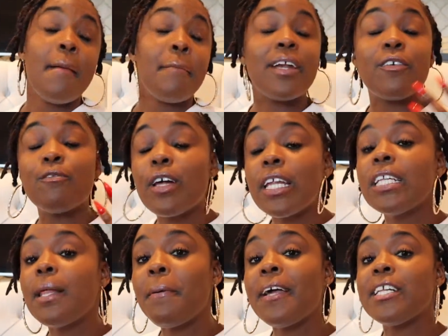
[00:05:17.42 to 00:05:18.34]
but it really
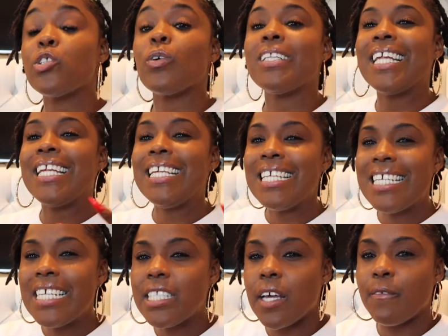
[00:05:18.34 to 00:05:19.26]
depends on the
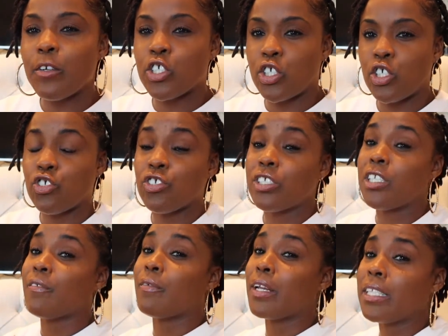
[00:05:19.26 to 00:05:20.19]
needs of your children, and
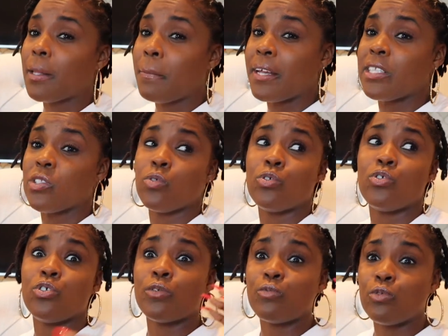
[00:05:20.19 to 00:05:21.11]
it really depends on
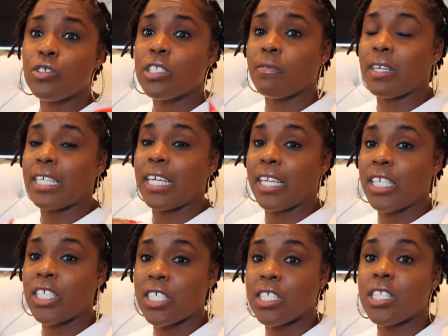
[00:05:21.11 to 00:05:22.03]
your rules and
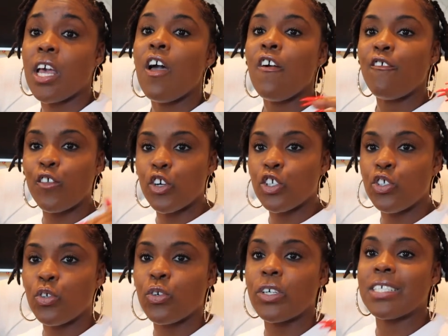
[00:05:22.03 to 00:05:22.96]
regulations for
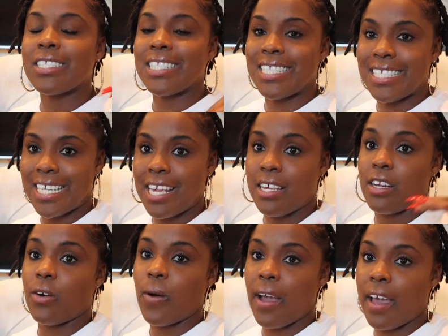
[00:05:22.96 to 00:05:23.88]
your state.
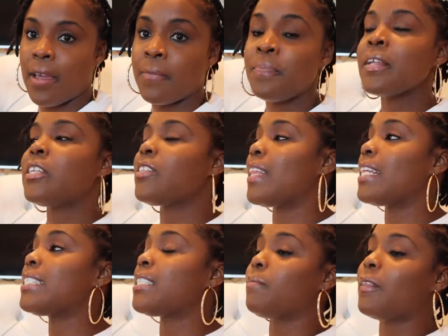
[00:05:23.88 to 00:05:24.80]
Okay. So
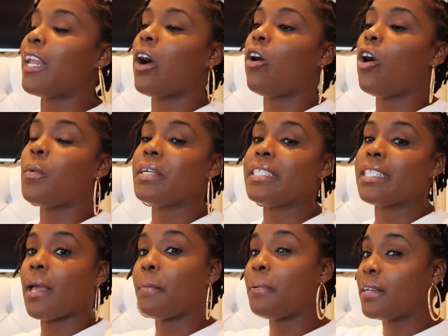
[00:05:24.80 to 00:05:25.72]
that's something I always
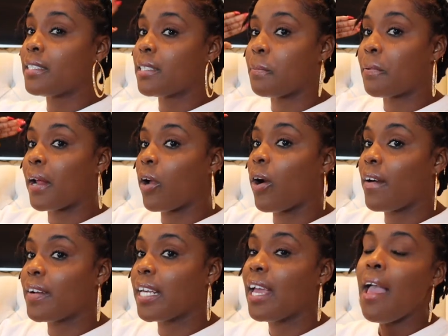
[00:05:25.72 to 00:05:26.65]
say put as a
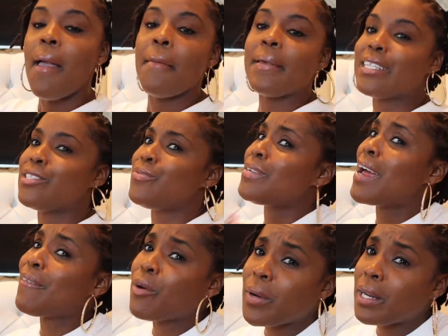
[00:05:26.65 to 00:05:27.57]
priority, because you
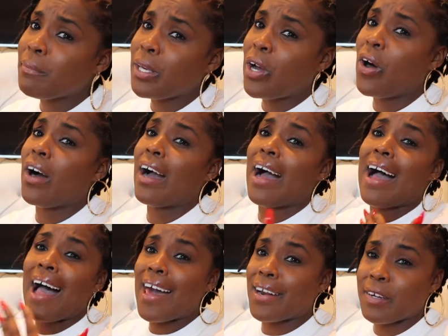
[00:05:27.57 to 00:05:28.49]
never want to be caught
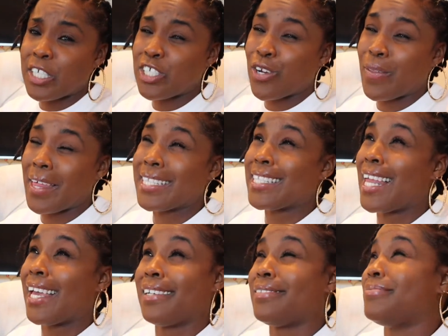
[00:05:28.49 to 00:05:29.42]
out of ratio. That's
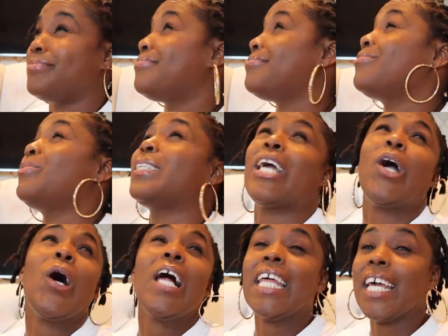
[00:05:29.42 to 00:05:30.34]
like what they
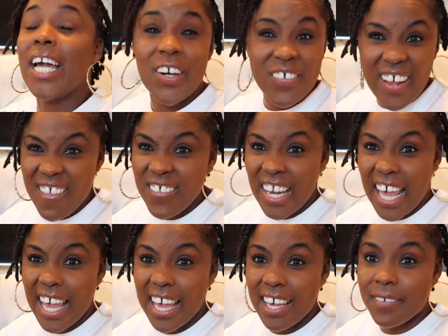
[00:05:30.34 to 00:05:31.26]
call it, a red
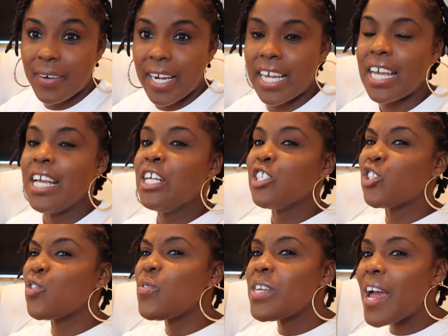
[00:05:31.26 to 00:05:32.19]
flag, right?
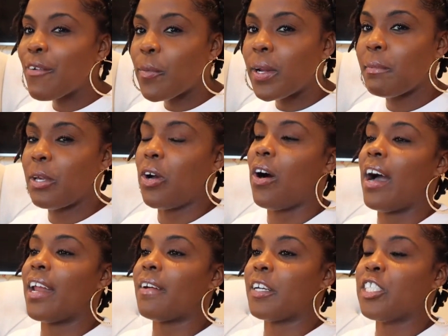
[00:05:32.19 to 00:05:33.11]
So you never want to be caught
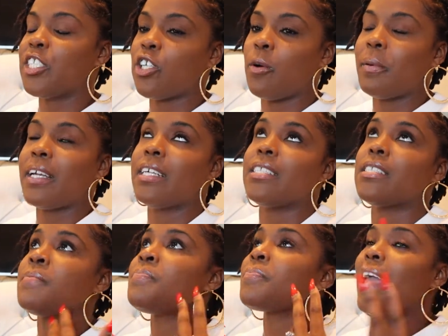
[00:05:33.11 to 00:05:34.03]
out of ratio, because
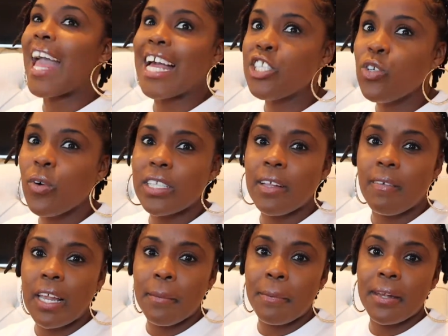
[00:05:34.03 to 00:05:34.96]
as you are
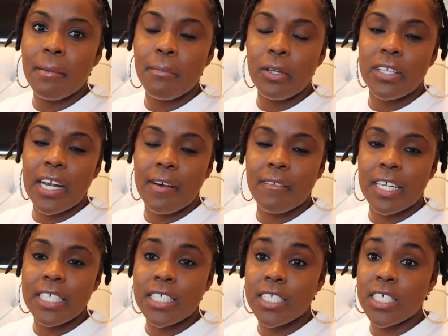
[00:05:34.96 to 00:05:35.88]
developing and building that
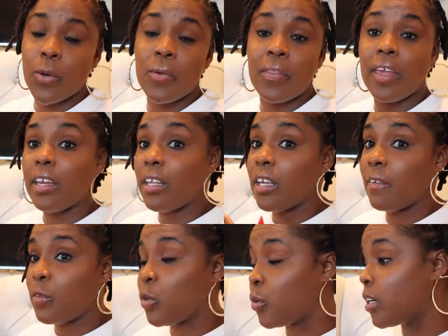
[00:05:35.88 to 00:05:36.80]
relationship with any
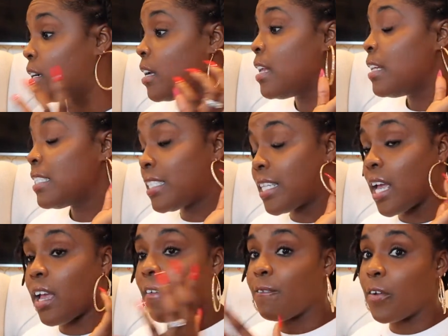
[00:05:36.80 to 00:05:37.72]
of your
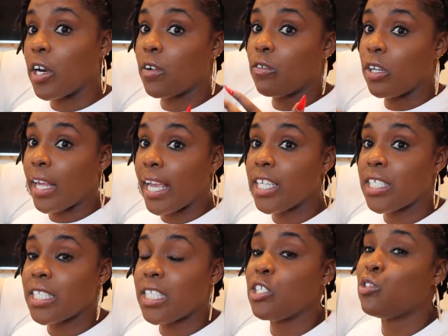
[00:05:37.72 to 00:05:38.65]
state and federal
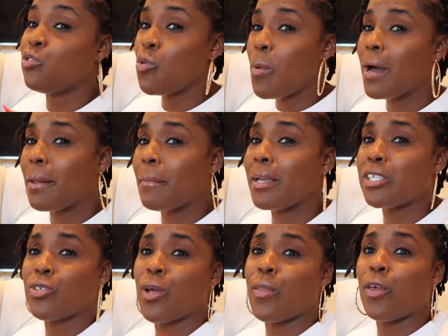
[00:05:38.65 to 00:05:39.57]
agencies, you want to make
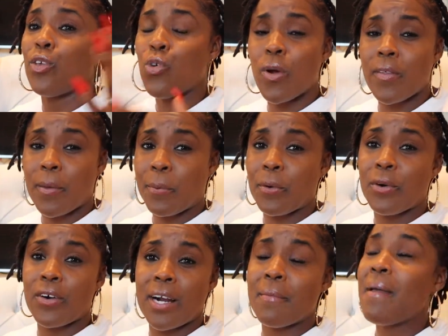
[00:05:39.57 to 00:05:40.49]
sure that you are the
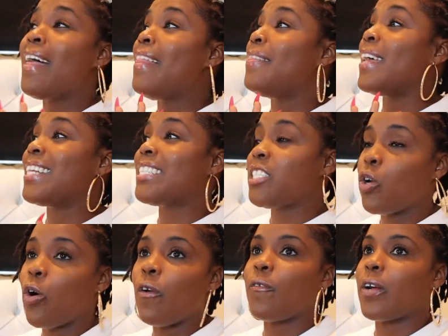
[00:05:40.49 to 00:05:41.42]
program that's
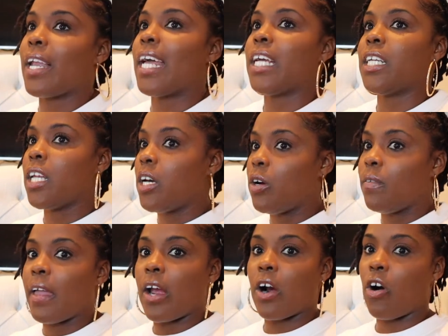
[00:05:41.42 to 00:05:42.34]
known for, like, no,
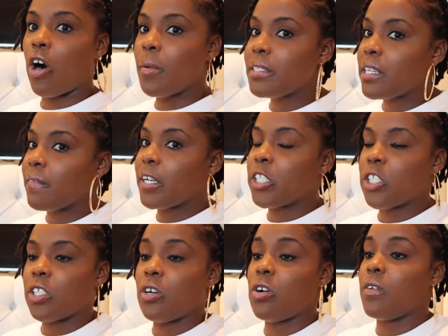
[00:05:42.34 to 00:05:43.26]
they're always in
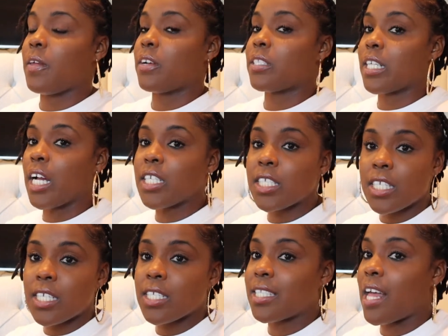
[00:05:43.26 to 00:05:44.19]
ratio, their
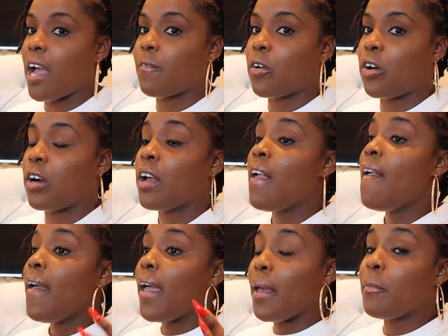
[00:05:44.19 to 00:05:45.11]
scheduling is not wrong,
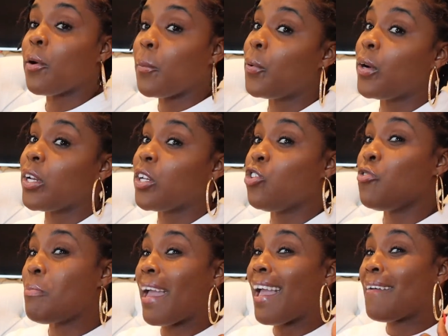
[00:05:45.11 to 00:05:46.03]
and more importantly, you
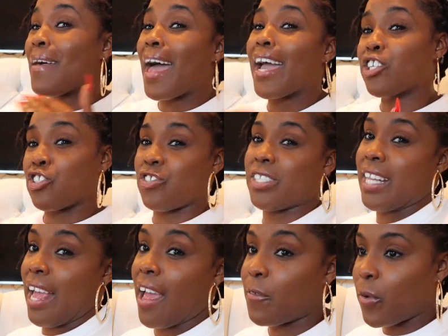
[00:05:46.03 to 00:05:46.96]
may have extra
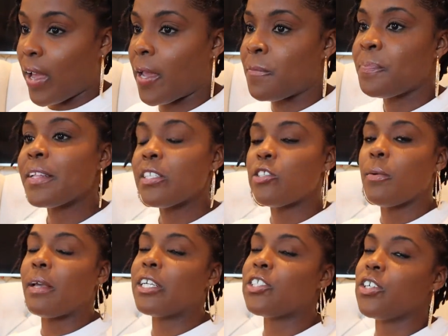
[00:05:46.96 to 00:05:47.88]
staff. Okay, so
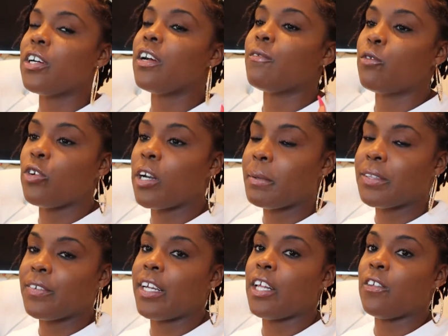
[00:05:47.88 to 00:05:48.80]
make sure, rule number
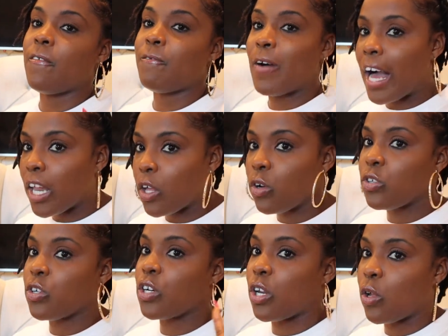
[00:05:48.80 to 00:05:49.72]
3, that you follow
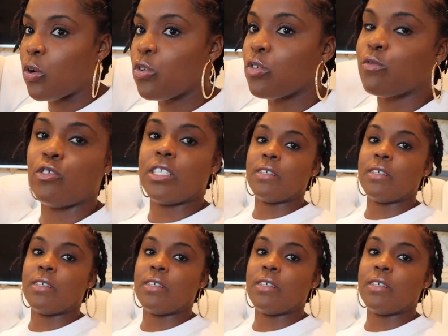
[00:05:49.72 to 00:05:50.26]
your local rules